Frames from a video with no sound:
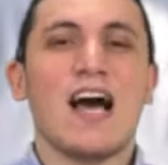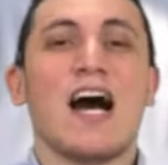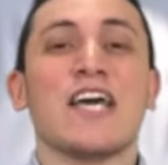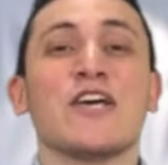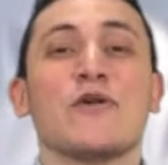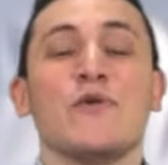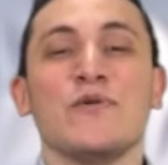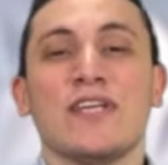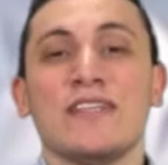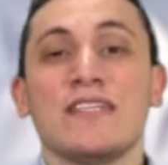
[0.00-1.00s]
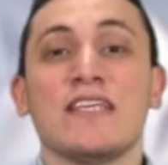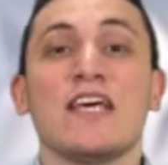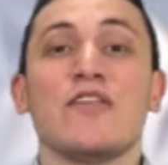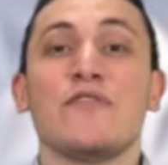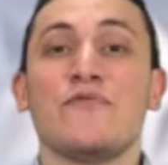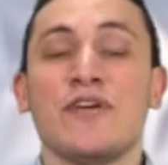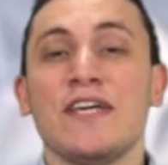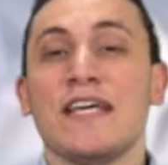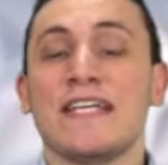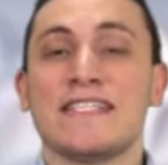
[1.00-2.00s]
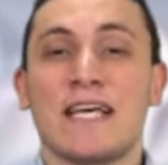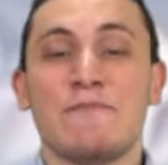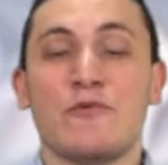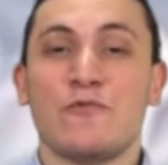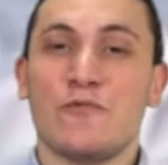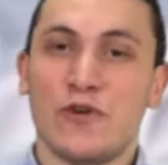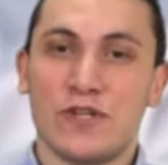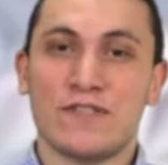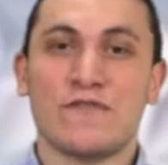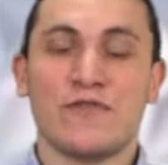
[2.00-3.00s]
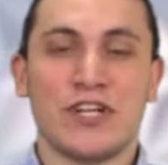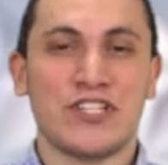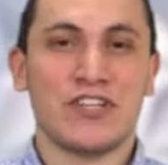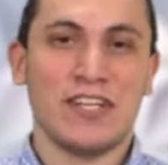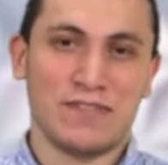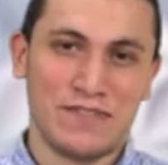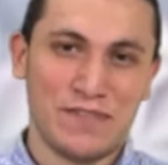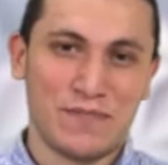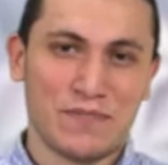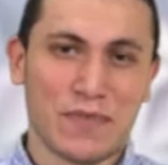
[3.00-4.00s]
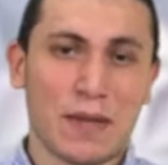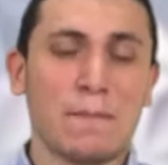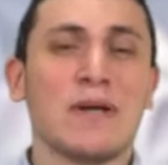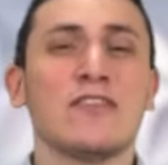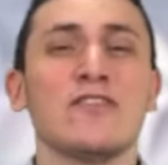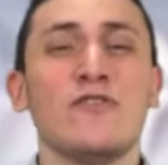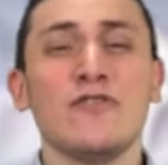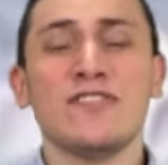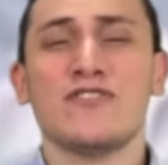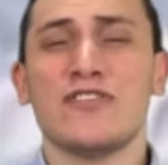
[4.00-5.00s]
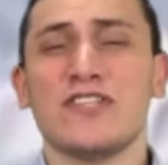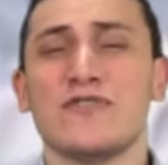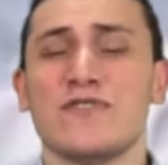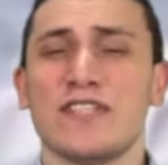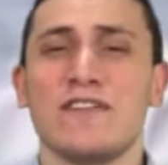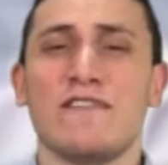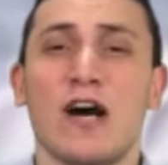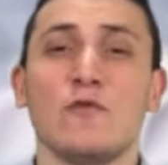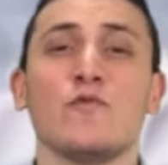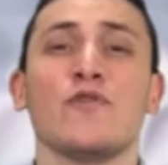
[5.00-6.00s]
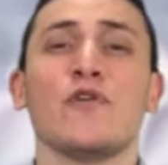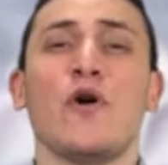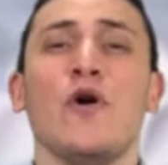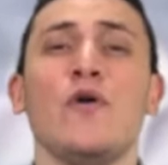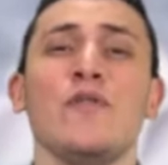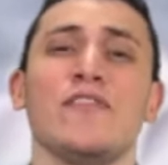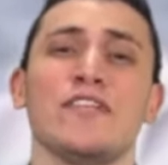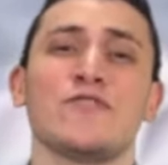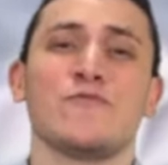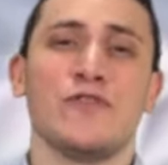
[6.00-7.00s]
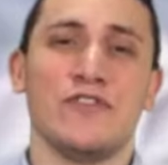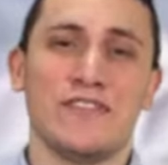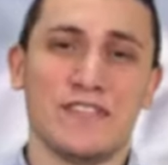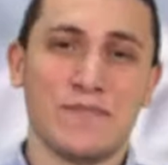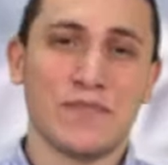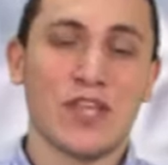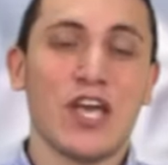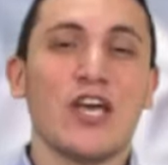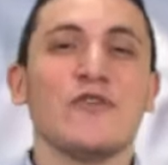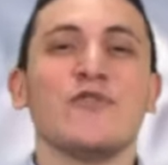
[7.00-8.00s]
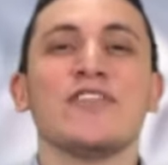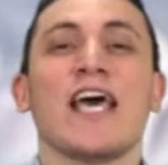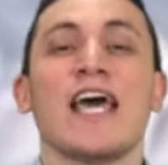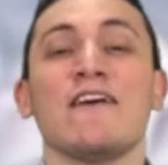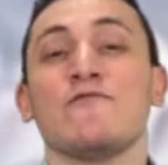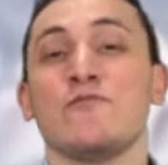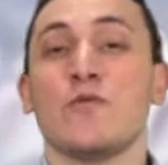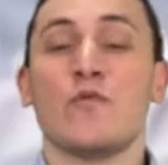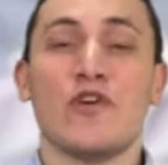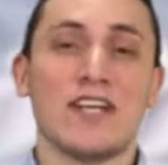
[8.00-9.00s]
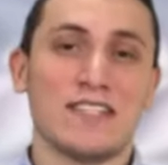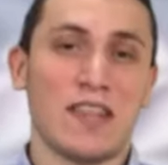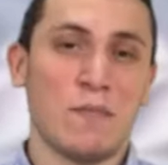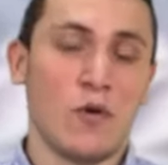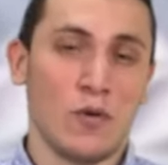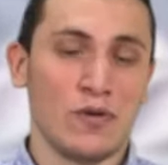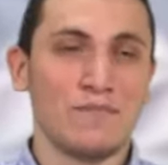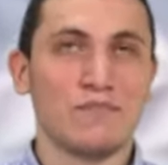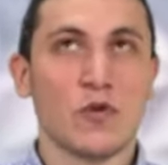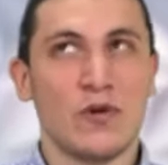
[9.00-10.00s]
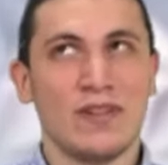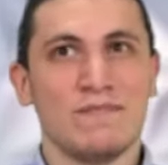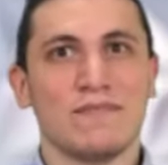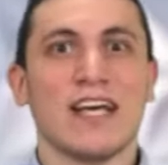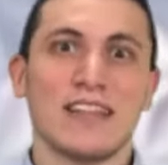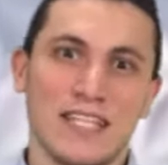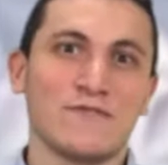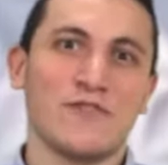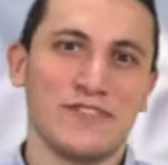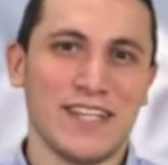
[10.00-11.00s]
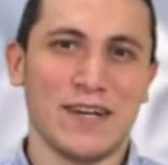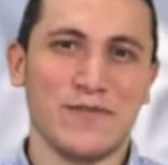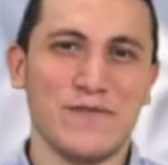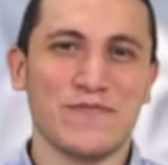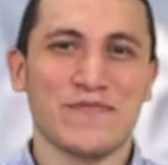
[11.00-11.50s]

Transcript: I included 3 example words for each letter. But don't stress yourself out with all these words. You don't have to memorize them all. Well, at least for now.